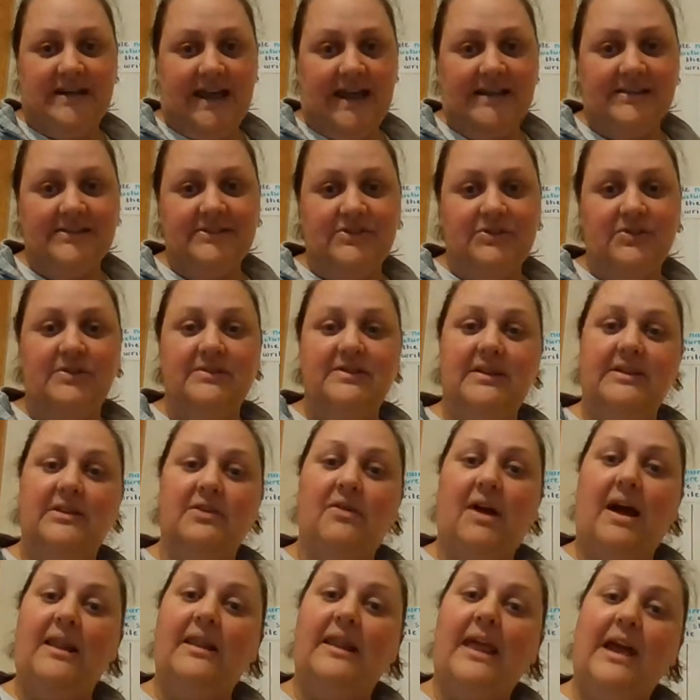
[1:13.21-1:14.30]
text using the
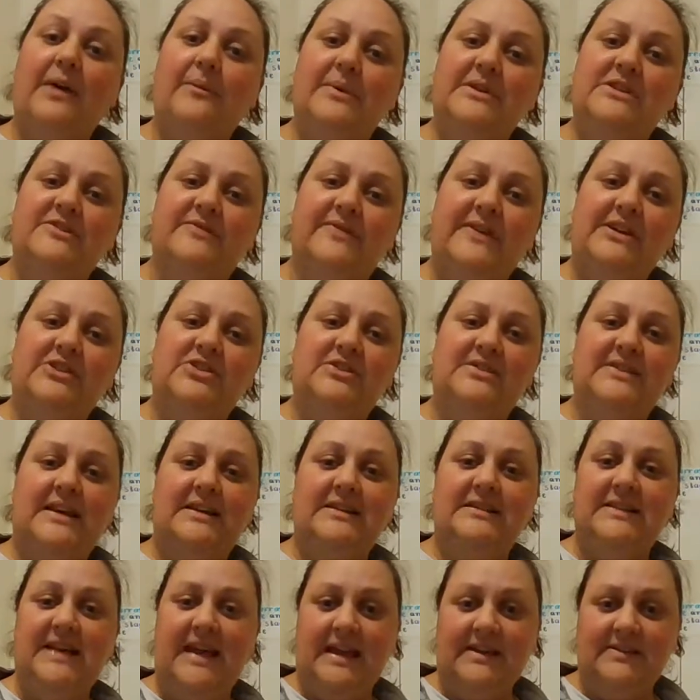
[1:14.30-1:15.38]
right language features
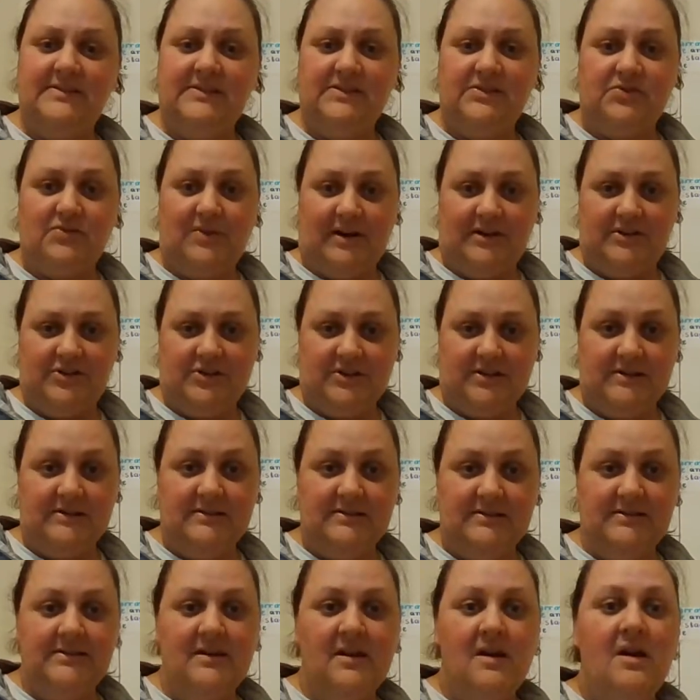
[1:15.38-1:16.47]
and text
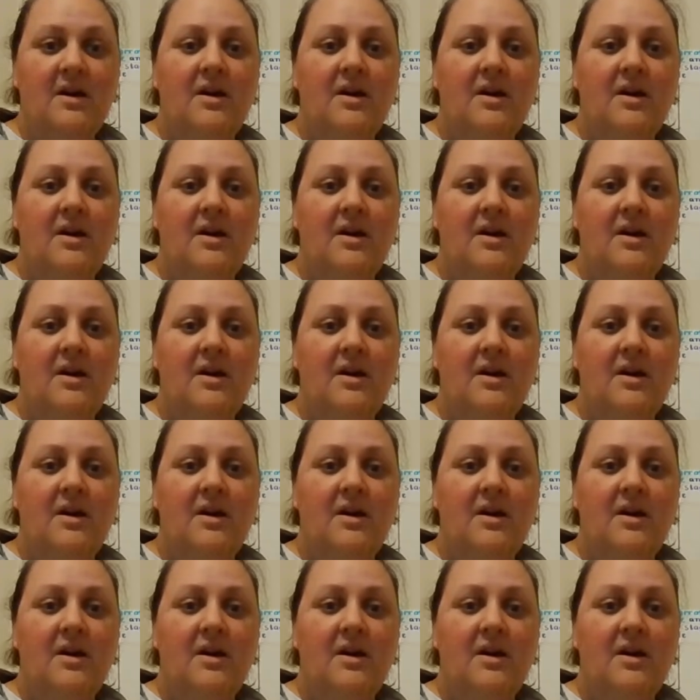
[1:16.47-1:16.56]
structures.